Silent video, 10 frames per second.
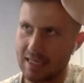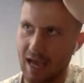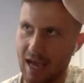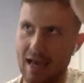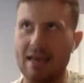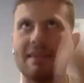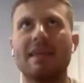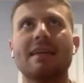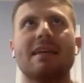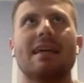I
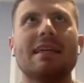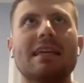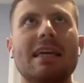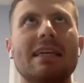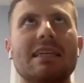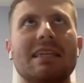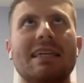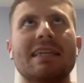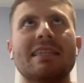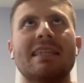think
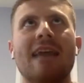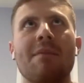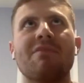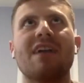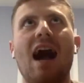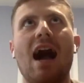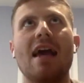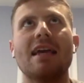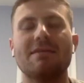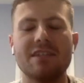he's the type of
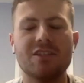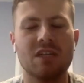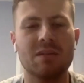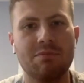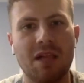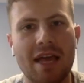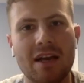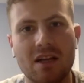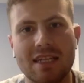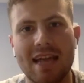guy, if he's going to be
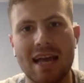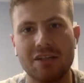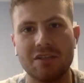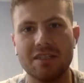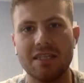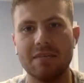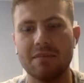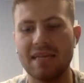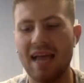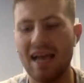playing on the national team,
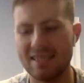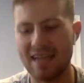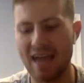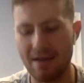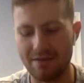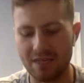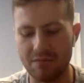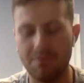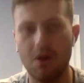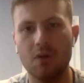he has to have the
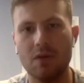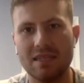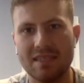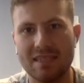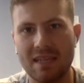components